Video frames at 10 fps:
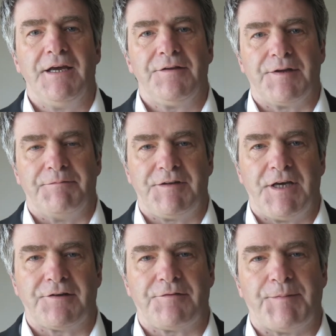Some of the
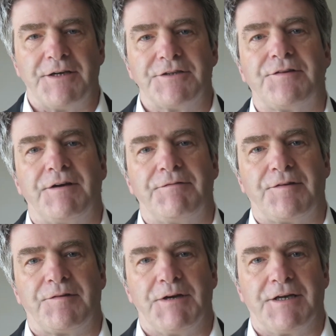other Spanish
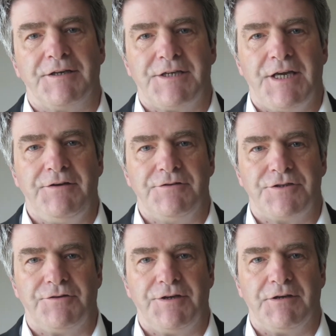services will continue
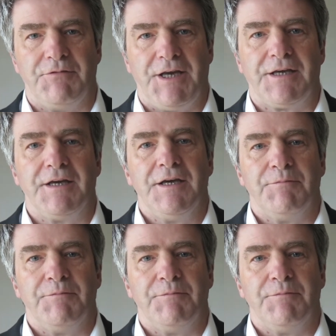during the week,